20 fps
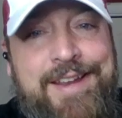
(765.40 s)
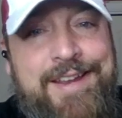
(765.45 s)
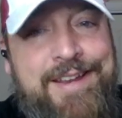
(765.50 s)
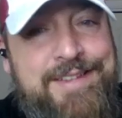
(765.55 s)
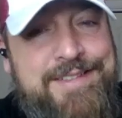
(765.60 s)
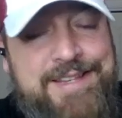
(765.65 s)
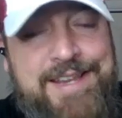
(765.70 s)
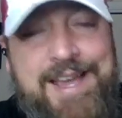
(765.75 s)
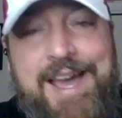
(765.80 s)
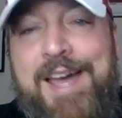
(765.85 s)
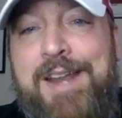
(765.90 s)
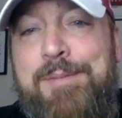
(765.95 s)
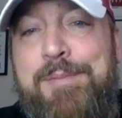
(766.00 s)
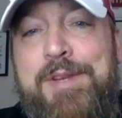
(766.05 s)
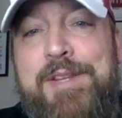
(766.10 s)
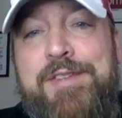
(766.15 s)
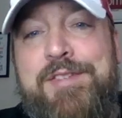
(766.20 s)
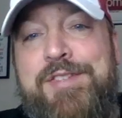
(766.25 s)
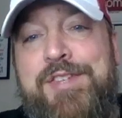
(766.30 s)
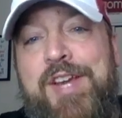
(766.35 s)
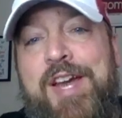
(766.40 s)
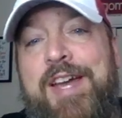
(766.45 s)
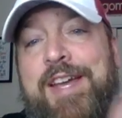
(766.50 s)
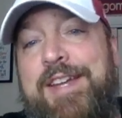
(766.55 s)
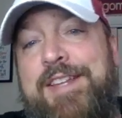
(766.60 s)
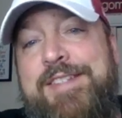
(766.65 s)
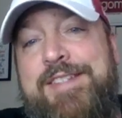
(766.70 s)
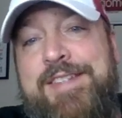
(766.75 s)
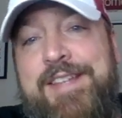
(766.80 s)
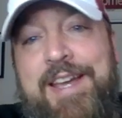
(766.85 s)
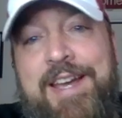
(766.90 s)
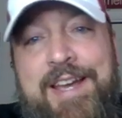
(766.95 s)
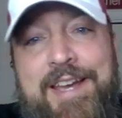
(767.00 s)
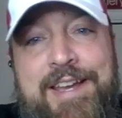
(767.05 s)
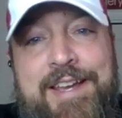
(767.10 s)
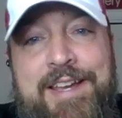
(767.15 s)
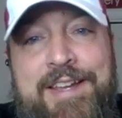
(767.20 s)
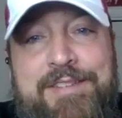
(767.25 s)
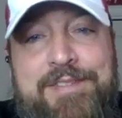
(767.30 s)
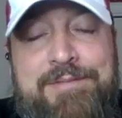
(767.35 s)
it's got to be the Giants.
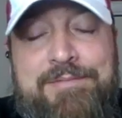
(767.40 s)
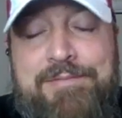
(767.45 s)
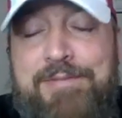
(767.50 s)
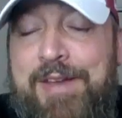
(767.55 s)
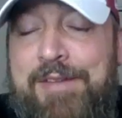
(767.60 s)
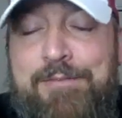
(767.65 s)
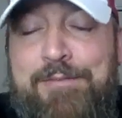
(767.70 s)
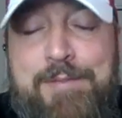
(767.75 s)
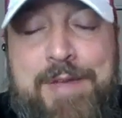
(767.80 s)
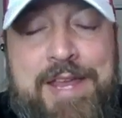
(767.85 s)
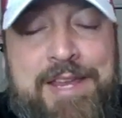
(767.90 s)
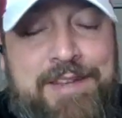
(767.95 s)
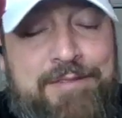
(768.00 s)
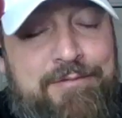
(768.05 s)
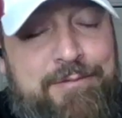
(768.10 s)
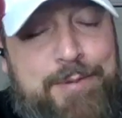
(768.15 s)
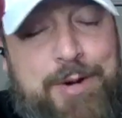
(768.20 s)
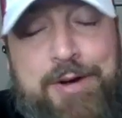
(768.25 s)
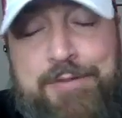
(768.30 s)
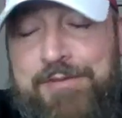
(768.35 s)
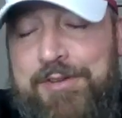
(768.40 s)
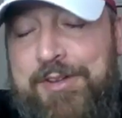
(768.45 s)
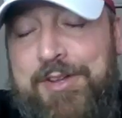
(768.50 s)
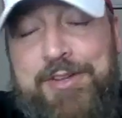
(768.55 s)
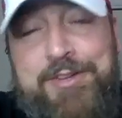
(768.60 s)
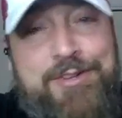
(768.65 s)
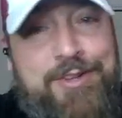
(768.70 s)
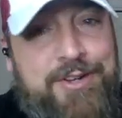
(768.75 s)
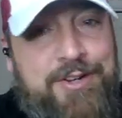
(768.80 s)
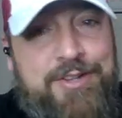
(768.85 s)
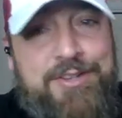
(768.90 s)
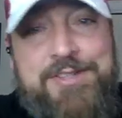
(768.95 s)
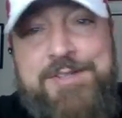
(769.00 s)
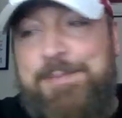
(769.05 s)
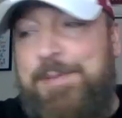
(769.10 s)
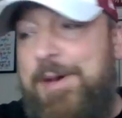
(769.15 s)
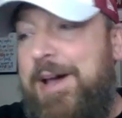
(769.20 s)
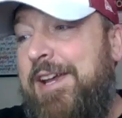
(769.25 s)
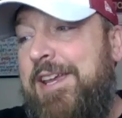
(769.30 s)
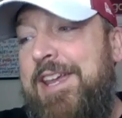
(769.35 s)
I make it perfectly clear on
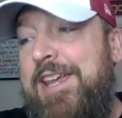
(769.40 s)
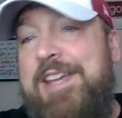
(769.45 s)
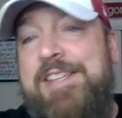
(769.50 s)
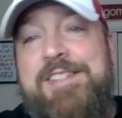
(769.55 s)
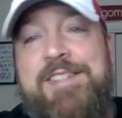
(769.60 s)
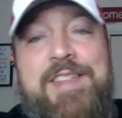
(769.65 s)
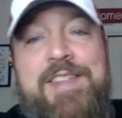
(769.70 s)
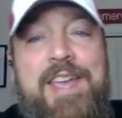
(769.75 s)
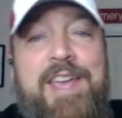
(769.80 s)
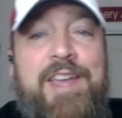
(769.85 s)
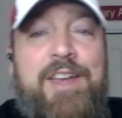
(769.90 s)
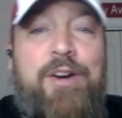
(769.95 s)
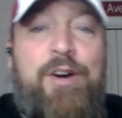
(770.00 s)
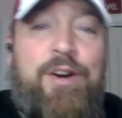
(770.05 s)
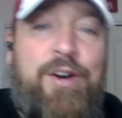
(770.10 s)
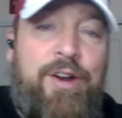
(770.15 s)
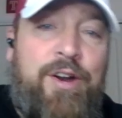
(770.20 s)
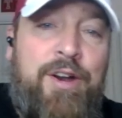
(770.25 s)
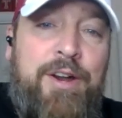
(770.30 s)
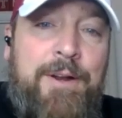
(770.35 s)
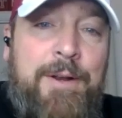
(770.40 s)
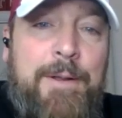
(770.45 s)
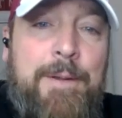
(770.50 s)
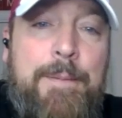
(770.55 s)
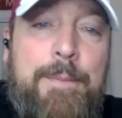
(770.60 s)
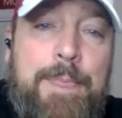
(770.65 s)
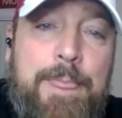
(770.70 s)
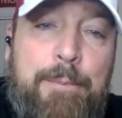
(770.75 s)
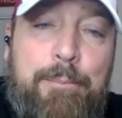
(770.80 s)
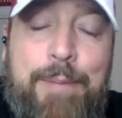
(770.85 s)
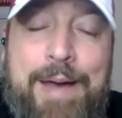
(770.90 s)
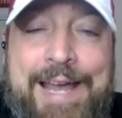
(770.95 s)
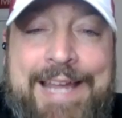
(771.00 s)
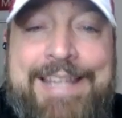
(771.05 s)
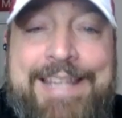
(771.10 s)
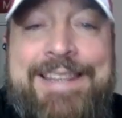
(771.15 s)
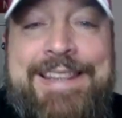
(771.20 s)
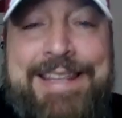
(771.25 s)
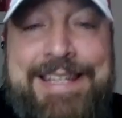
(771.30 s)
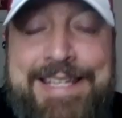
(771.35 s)
this podcast. They are
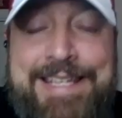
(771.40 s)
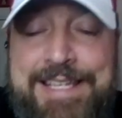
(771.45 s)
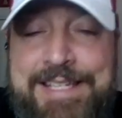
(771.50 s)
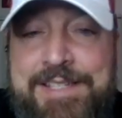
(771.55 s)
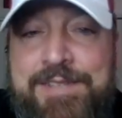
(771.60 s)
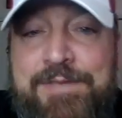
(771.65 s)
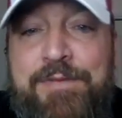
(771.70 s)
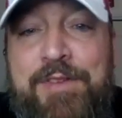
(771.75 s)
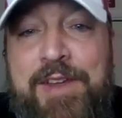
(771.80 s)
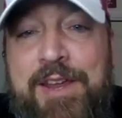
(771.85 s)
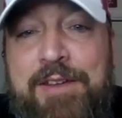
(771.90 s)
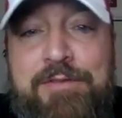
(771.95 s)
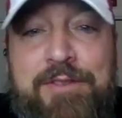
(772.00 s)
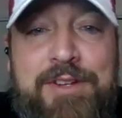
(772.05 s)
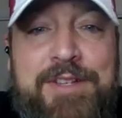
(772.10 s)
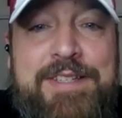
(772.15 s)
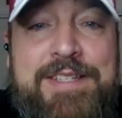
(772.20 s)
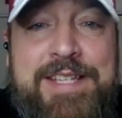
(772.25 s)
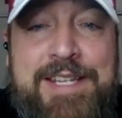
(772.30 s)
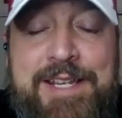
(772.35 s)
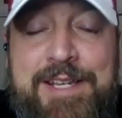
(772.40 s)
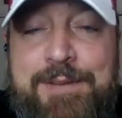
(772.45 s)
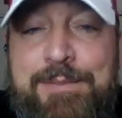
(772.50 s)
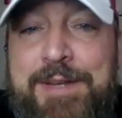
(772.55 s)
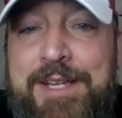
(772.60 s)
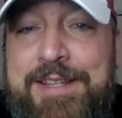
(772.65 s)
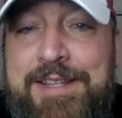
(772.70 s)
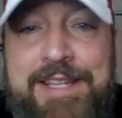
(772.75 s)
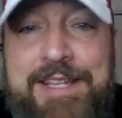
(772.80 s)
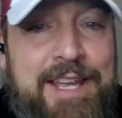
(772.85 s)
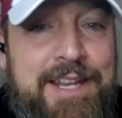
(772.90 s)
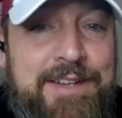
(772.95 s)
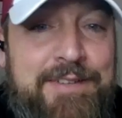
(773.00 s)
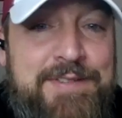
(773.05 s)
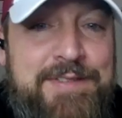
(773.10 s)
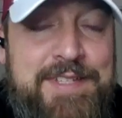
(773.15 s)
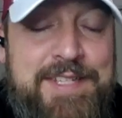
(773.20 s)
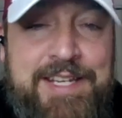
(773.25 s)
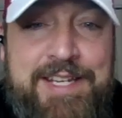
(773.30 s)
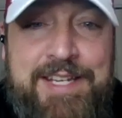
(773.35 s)
my least favorite team in the
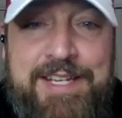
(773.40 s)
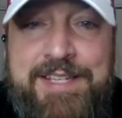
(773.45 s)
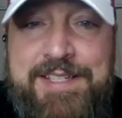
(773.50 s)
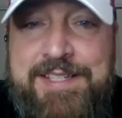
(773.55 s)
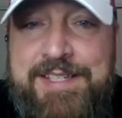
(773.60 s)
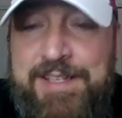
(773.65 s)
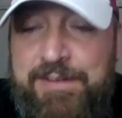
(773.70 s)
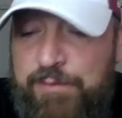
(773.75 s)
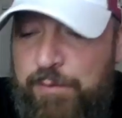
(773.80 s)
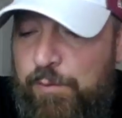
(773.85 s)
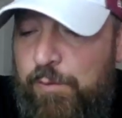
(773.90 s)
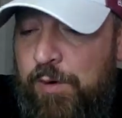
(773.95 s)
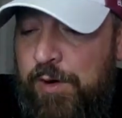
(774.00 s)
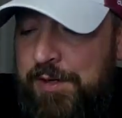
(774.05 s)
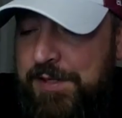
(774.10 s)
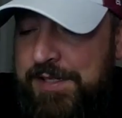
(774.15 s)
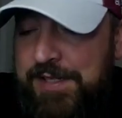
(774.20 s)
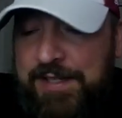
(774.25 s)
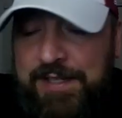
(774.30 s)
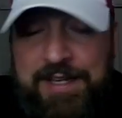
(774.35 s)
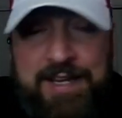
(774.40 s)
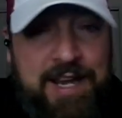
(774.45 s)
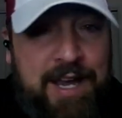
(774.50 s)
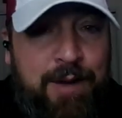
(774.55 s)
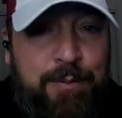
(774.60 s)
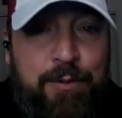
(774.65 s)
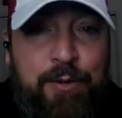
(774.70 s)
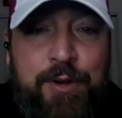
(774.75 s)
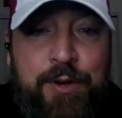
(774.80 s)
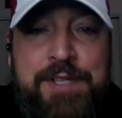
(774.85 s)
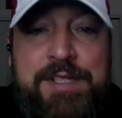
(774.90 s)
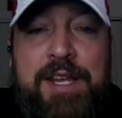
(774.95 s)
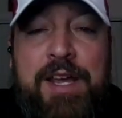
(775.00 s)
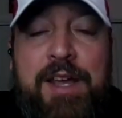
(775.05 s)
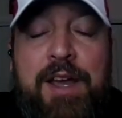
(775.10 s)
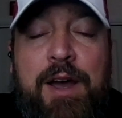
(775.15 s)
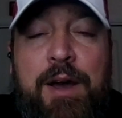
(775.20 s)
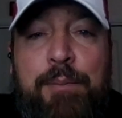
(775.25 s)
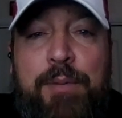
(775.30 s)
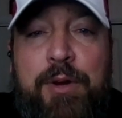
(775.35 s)
NFC East, even worse than the Cowboys.
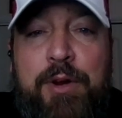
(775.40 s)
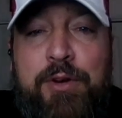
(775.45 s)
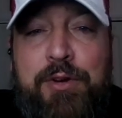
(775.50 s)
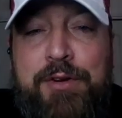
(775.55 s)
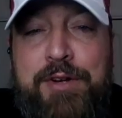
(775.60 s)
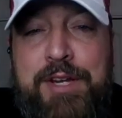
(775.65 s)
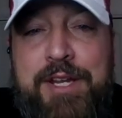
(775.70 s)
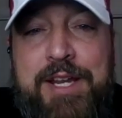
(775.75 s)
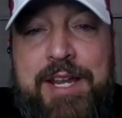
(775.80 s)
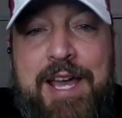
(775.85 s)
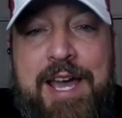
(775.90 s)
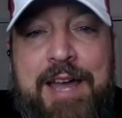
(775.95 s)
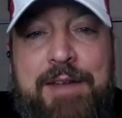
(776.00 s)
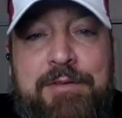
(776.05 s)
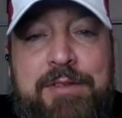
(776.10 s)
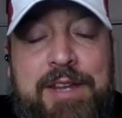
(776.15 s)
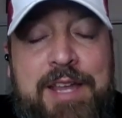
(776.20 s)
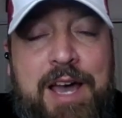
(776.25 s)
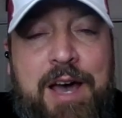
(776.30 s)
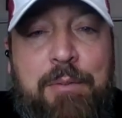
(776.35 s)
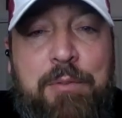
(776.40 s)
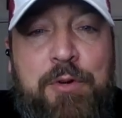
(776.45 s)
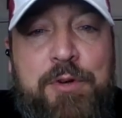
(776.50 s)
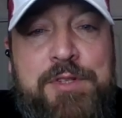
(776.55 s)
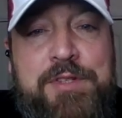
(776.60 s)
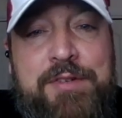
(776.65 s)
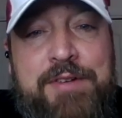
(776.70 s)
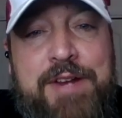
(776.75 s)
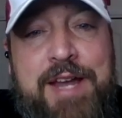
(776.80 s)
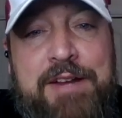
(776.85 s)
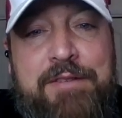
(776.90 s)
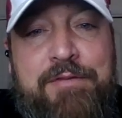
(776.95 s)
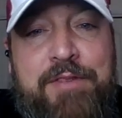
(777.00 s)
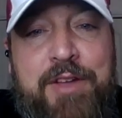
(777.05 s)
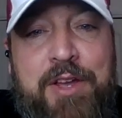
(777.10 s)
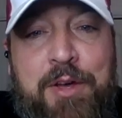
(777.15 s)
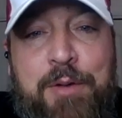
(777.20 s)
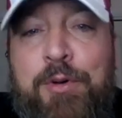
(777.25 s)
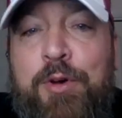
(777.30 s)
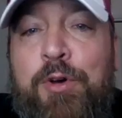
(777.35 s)
But who do you got? Cowboys are not
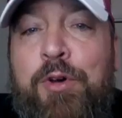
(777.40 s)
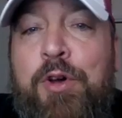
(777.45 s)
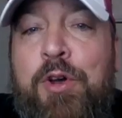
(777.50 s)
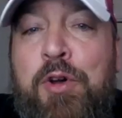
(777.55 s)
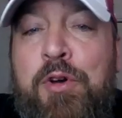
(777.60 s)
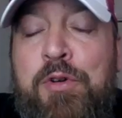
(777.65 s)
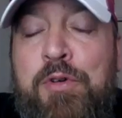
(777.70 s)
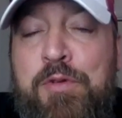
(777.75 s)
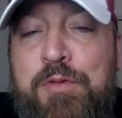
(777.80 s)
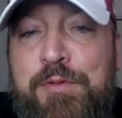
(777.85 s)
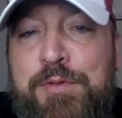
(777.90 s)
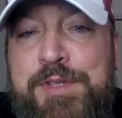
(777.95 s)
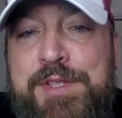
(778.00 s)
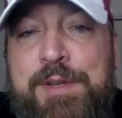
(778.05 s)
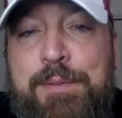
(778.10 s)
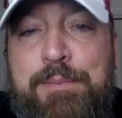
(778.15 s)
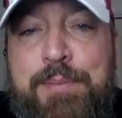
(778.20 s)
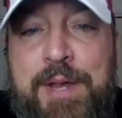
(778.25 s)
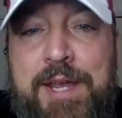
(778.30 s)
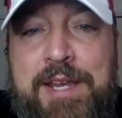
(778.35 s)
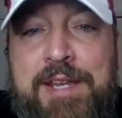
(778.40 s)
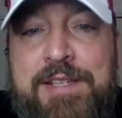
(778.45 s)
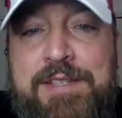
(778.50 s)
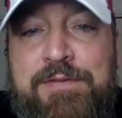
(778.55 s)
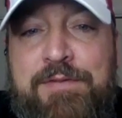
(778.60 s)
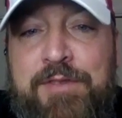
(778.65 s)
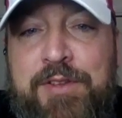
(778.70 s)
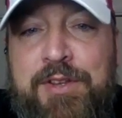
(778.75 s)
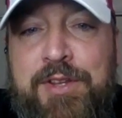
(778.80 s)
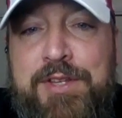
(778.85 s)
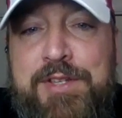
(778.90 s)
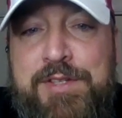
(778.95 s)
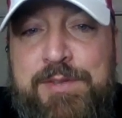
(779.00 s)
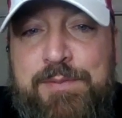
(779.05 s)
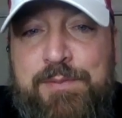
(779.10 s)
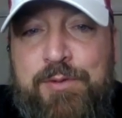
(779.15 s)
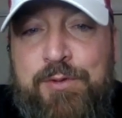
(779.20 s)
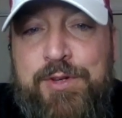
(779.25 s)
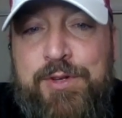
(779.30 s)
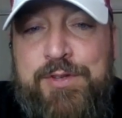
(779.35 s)
available. Who's the biggest Philly
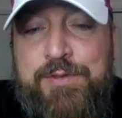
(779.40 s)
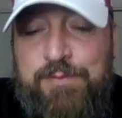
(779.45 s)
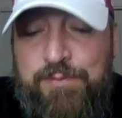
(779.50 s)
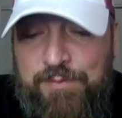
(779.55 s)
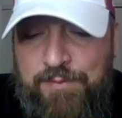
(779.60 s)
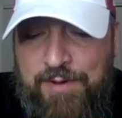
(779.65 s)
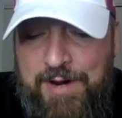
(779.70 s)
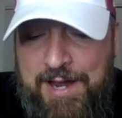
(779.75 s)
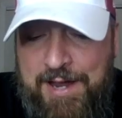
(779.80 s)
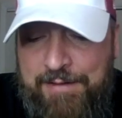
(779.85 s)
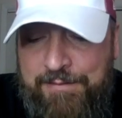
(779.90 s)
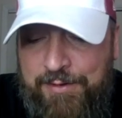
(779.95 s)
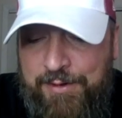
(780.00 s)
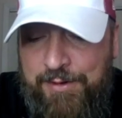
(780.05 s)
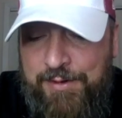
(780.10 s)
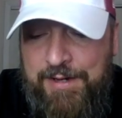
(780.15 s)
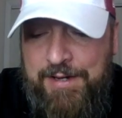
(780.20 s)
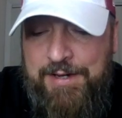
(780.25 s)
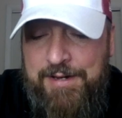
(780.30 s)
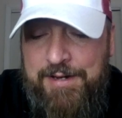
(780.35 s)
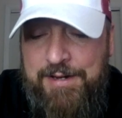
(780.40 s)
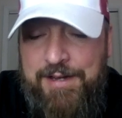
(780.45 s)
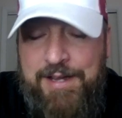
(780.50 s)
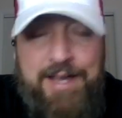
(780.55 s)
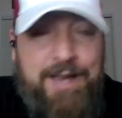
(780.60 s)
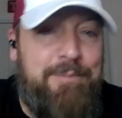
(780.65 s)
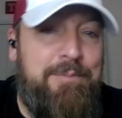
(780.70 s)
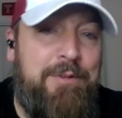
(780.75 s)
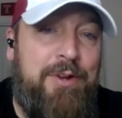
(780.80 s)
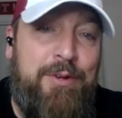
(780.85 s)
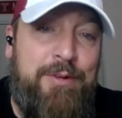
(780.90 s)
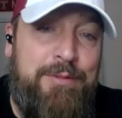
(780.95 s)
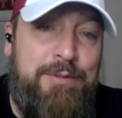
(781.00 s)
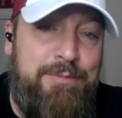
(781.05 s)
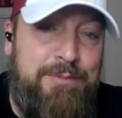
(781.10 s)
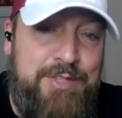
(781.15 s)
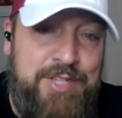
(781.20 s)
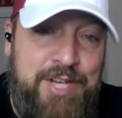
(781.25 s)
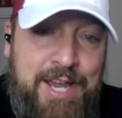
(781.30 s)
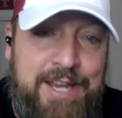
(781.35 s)
sports rival? I'm
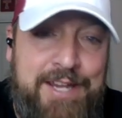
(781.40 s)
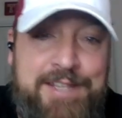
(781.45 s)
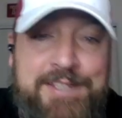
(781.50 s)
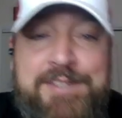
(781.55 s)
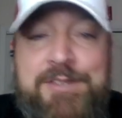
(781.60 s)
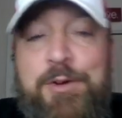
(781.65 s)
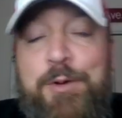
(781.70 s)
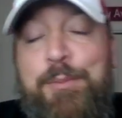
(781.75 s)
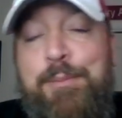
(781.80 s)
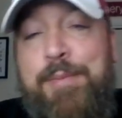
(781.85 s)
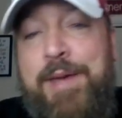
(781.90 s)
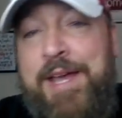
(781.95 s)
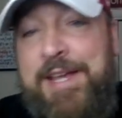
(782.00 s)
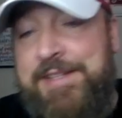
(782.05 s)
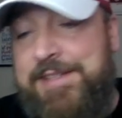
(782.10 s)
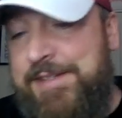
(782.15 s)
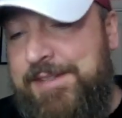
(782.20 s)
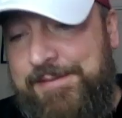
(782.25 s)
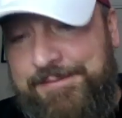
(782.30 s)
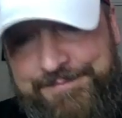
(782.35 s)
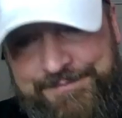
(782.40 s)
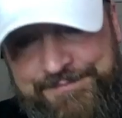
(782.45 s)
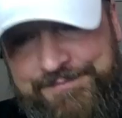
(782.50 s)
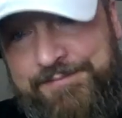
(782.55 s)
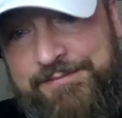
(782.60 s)
going Giants or Mets.